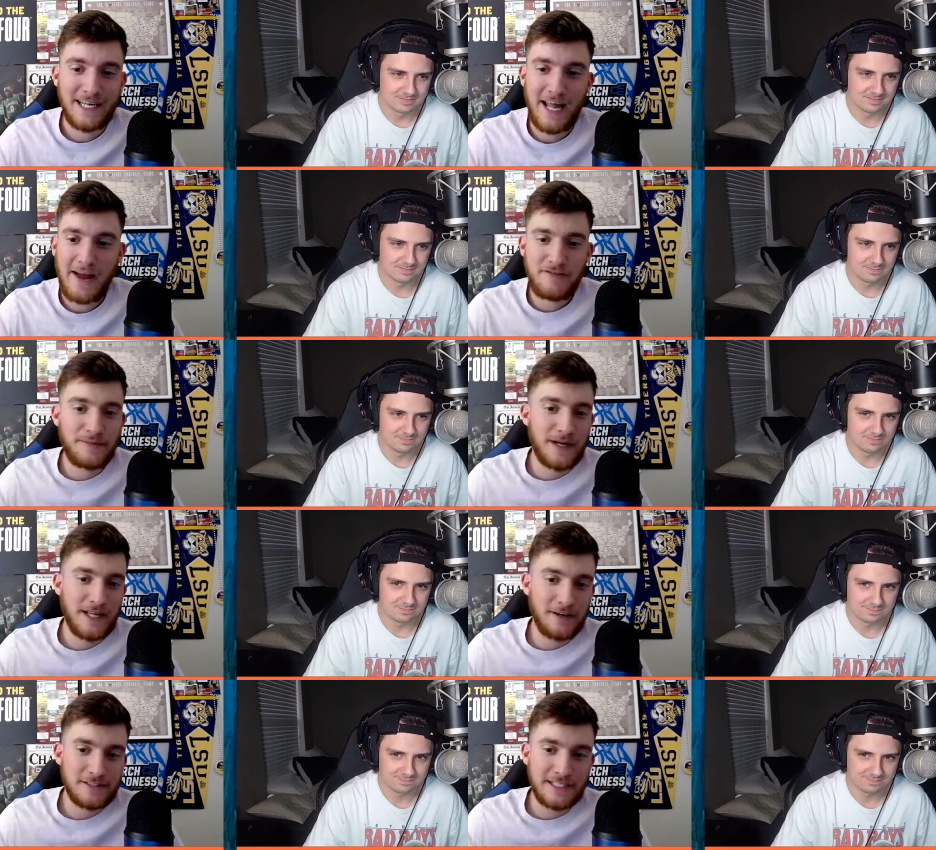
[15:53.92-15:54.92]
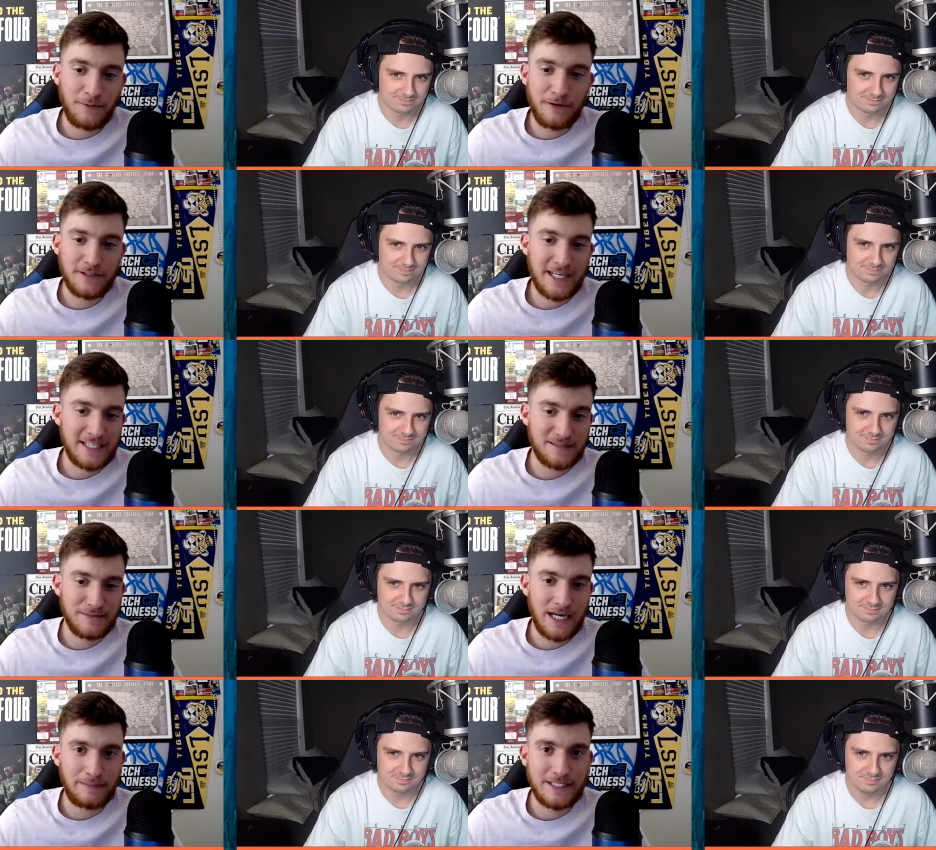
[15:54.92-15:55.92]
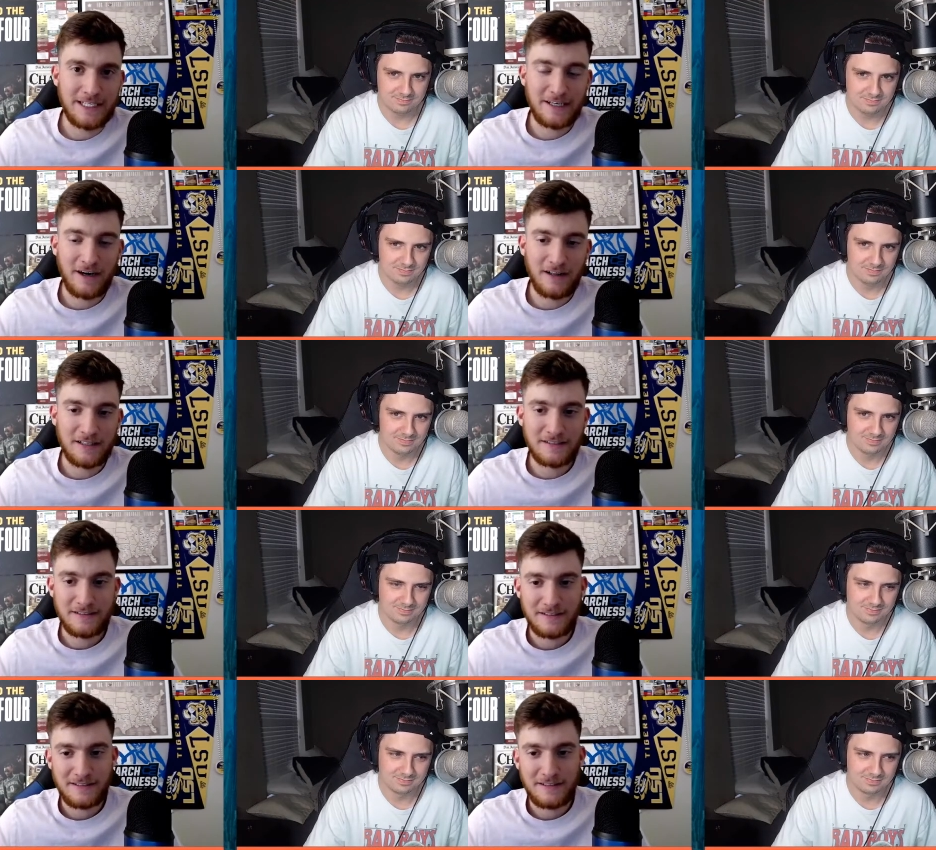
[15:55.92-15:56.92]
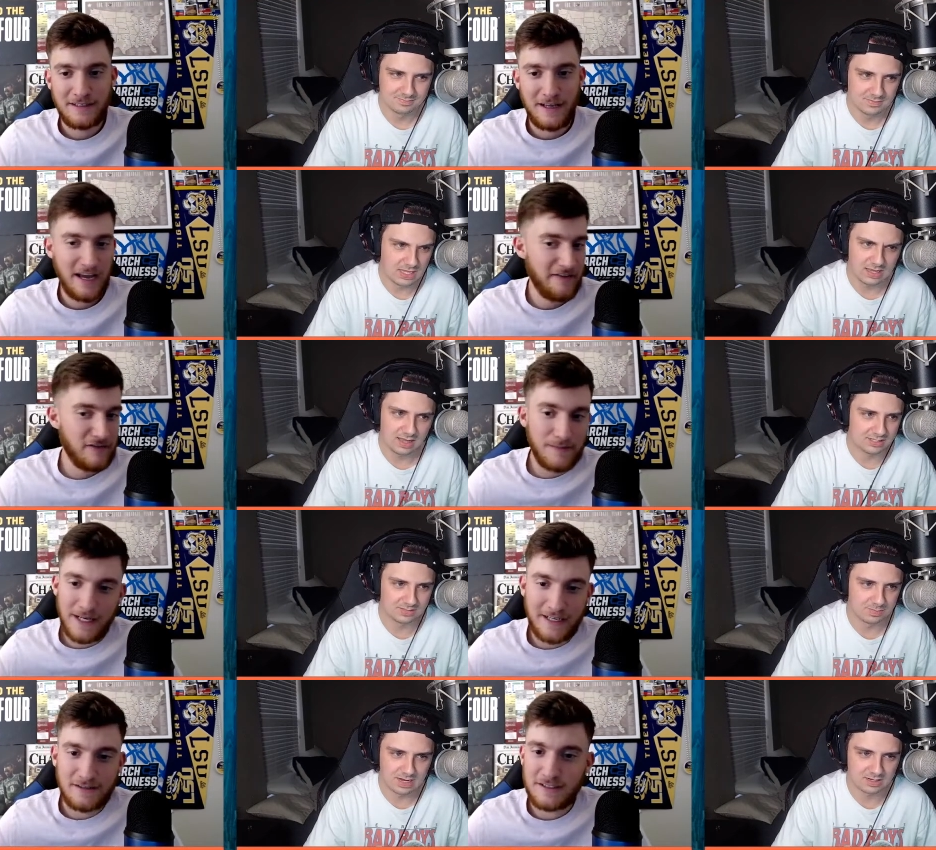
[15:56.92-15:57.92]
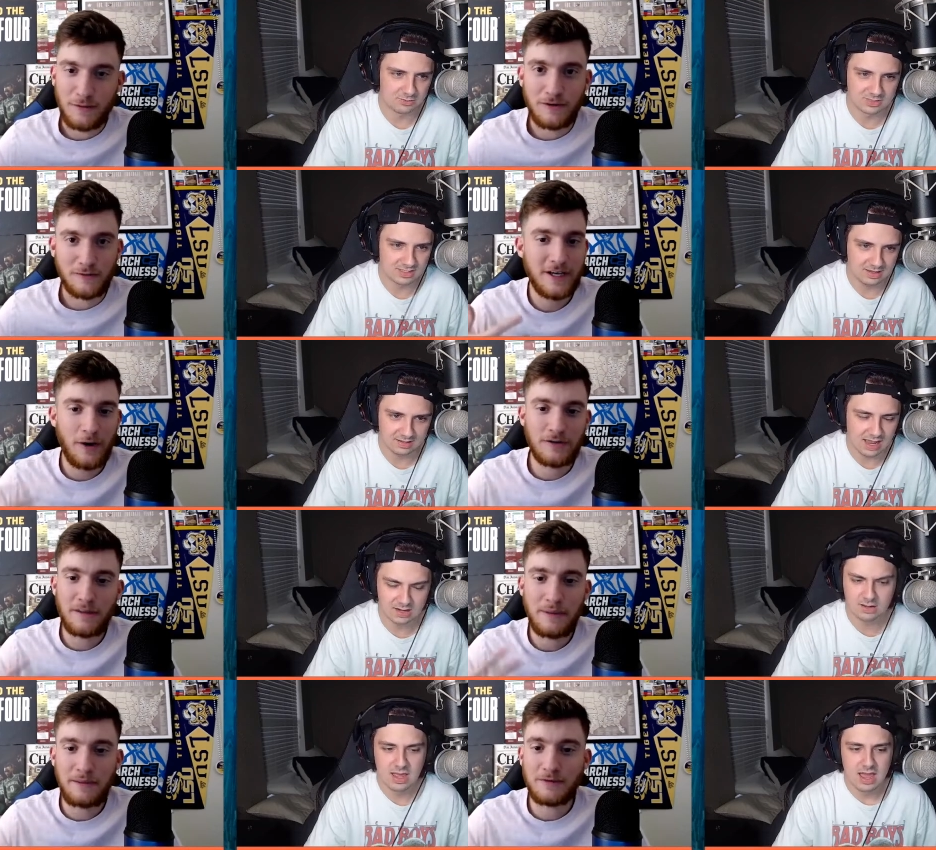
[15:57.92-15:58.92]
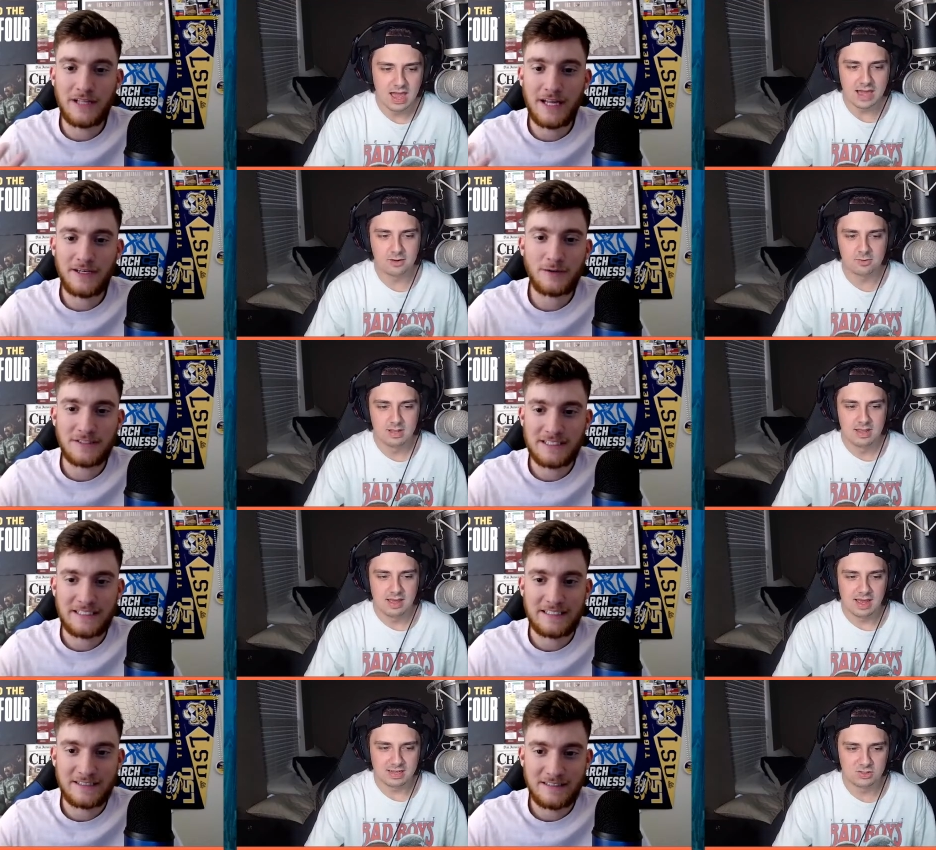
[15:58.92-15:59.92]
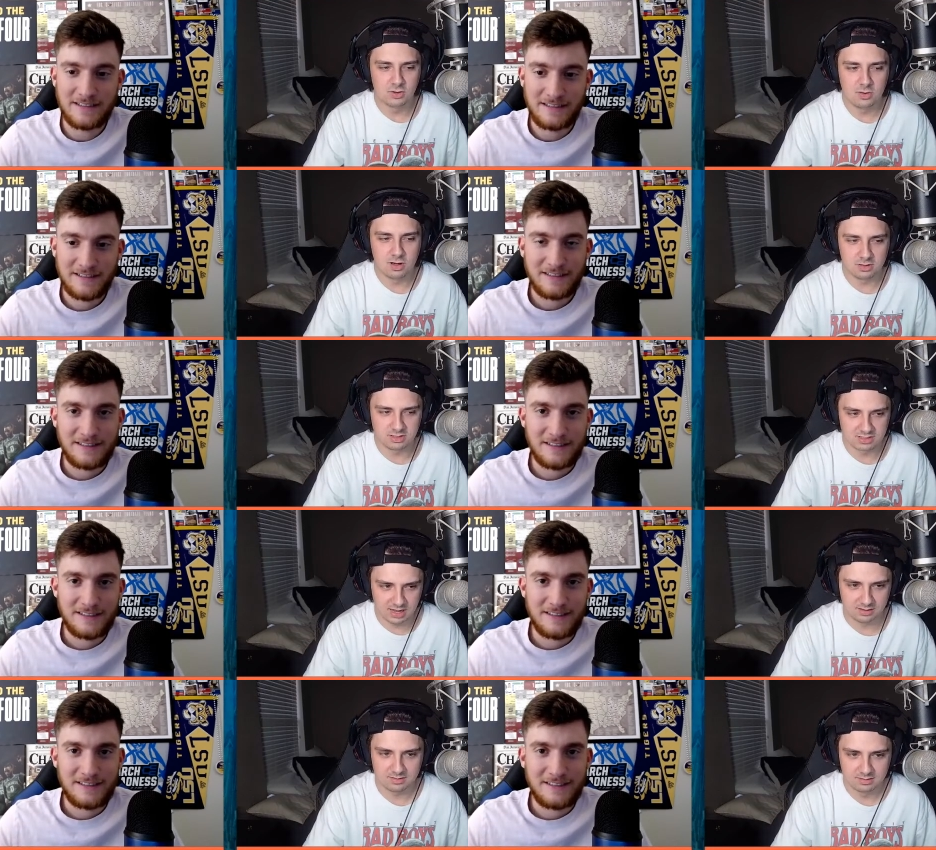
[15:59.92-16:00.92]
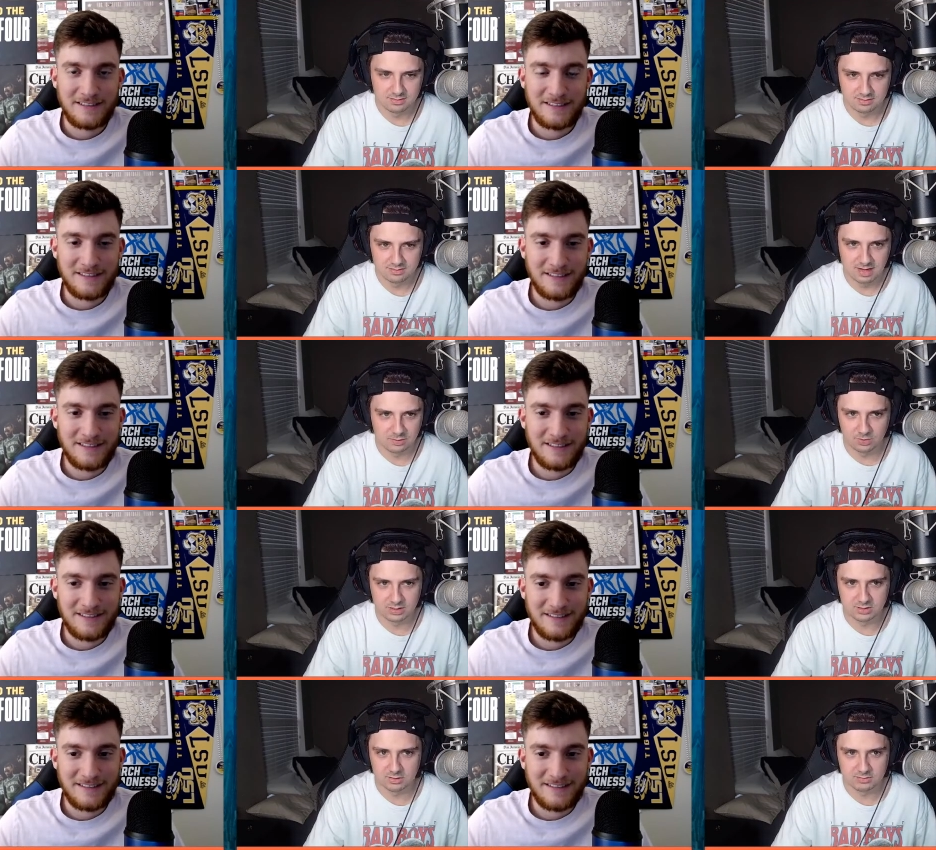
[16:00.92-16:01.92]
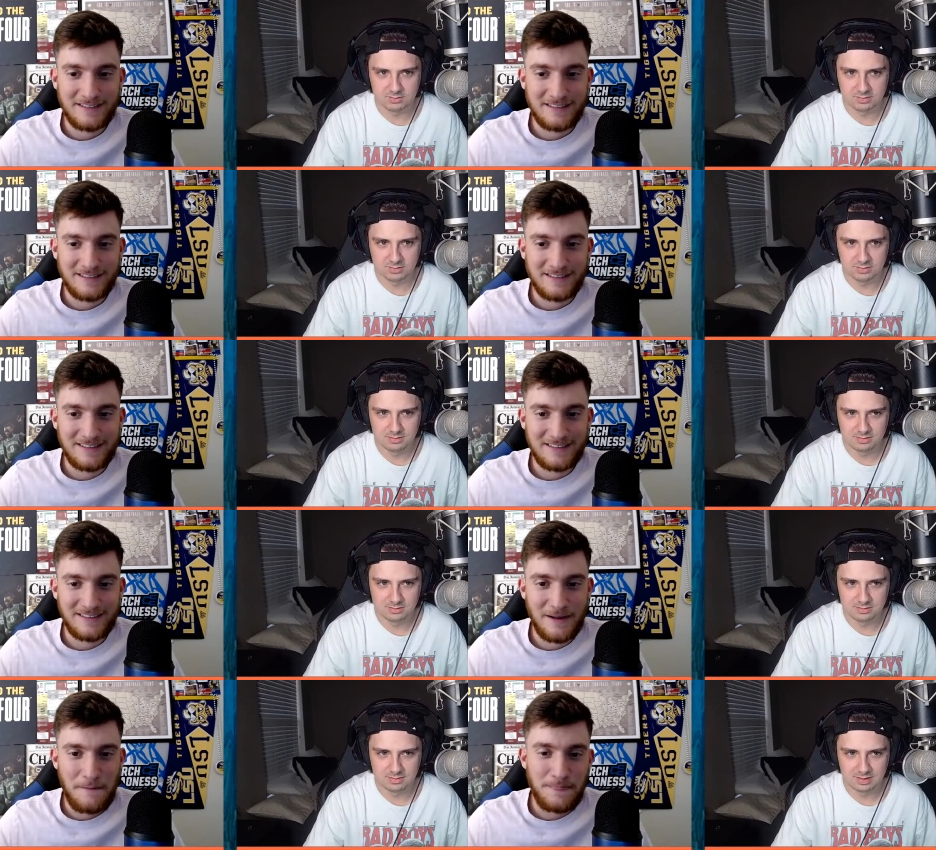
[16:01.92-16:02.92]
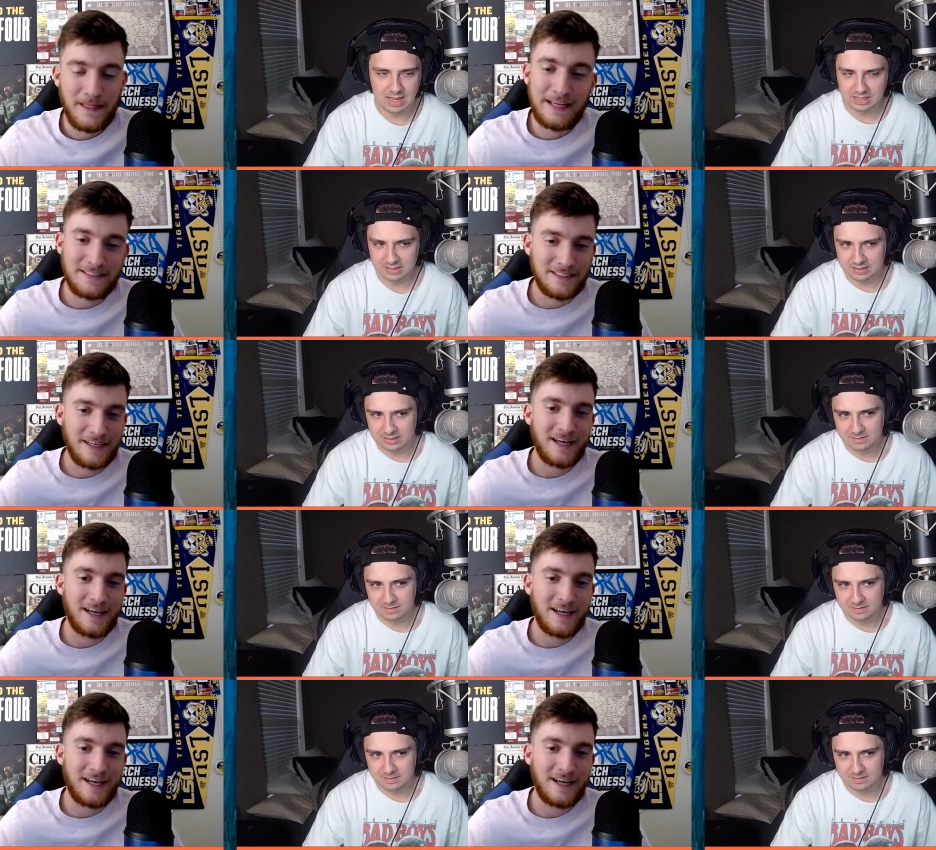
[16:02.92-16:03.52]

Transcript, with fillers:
Speaker 1: and everybody else in the world has him top 10. Colin. Yeah, I just, but I don't see it. I don't. I don't. don't see it. I
Speaker 2: don't understand. I really don't. I like.